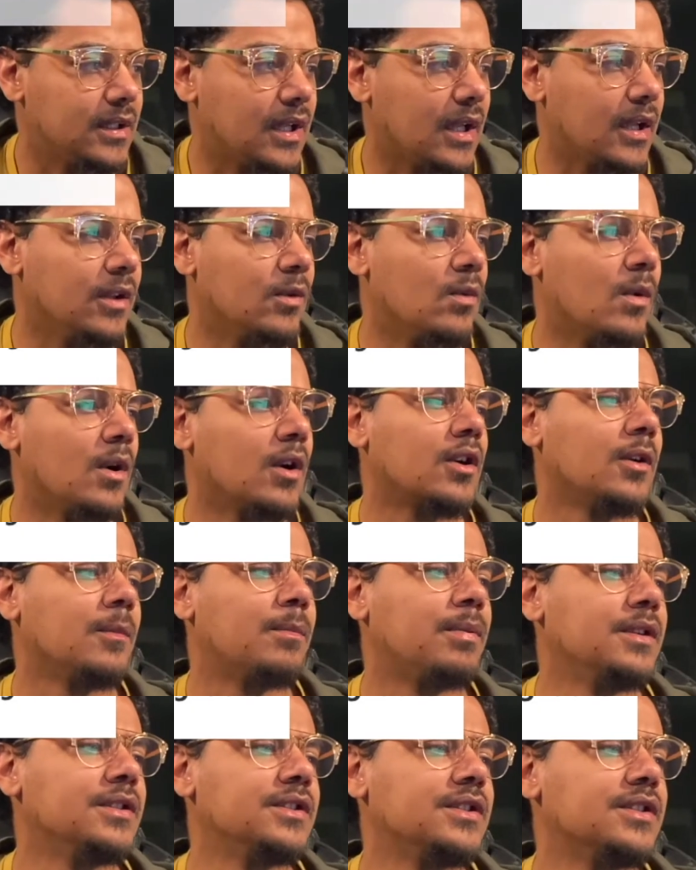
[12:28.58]
worker
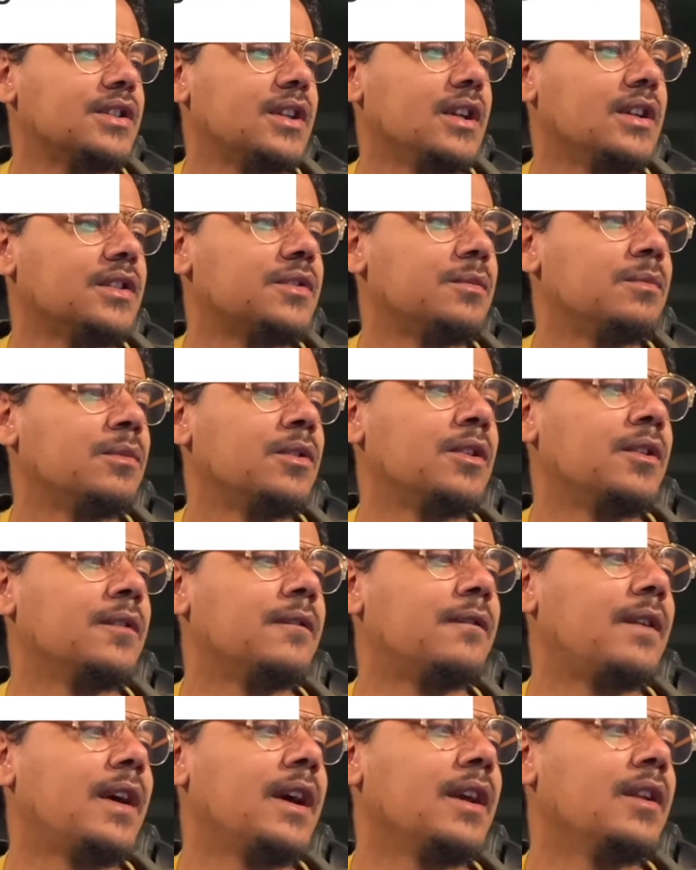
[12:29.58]
punches customer in a
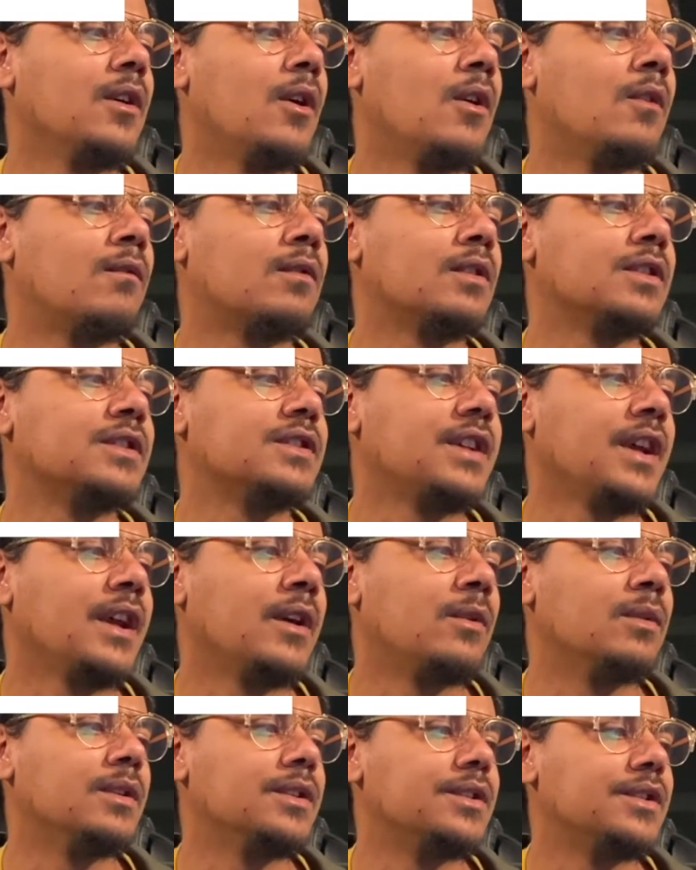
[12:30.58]
fight over a
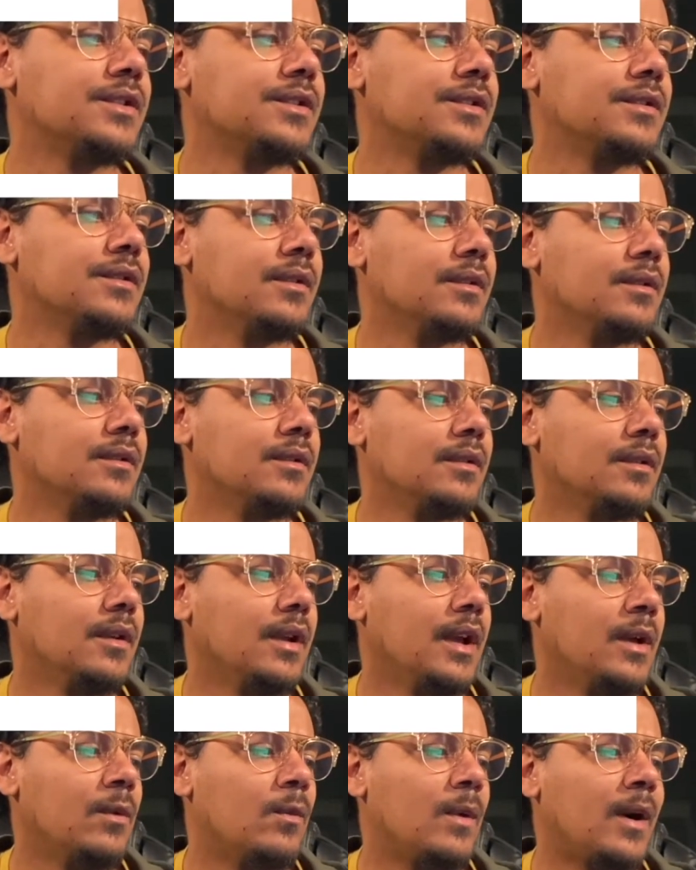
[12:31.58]
sandwich.
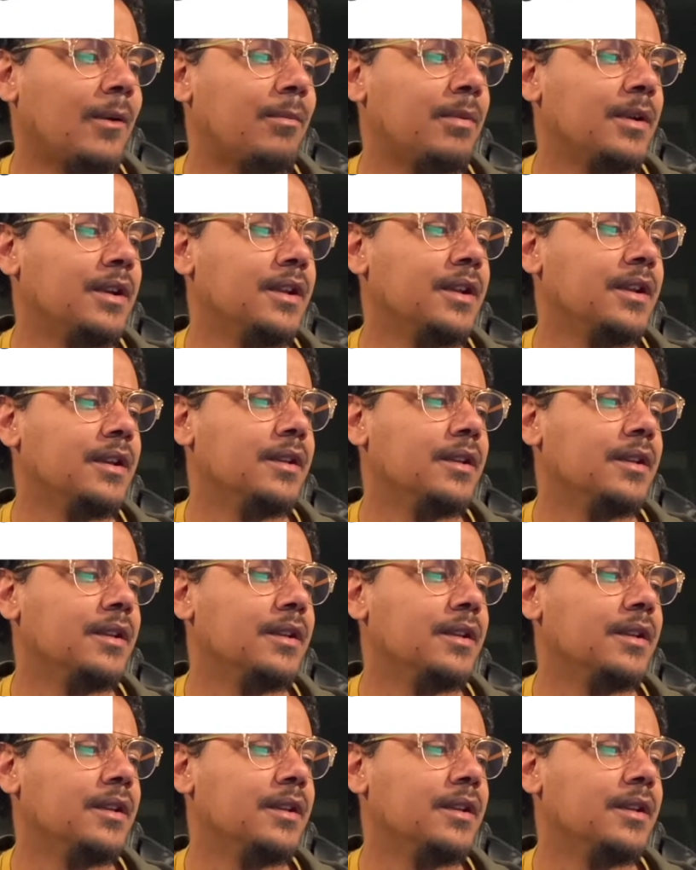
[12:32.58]
NYPD.